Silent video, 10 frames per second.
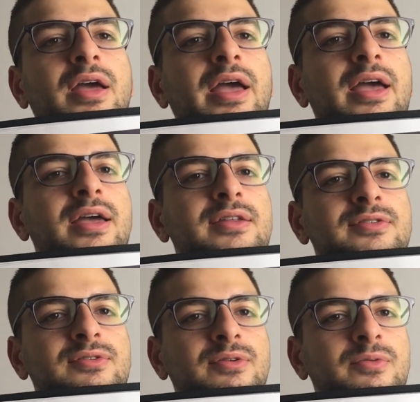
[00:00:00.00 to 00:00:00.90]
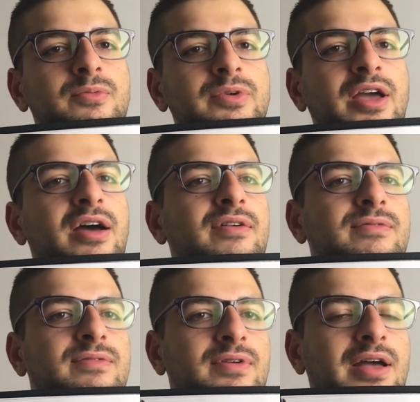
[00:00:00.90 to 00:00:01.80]
And we have
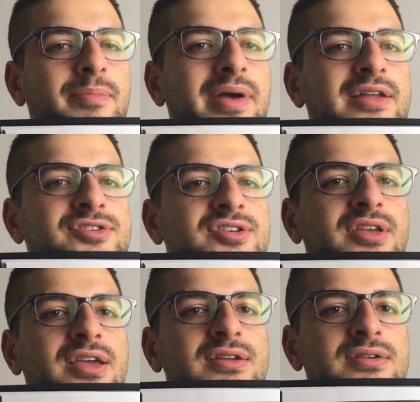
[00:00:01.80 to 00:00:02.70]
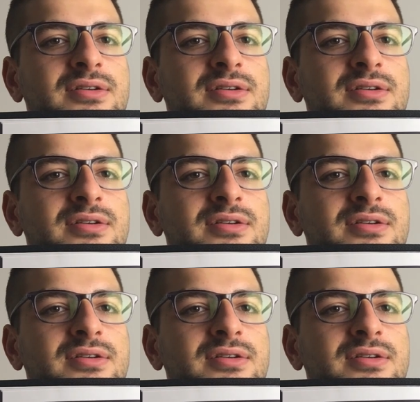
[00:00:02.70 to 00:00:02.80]
Apache again.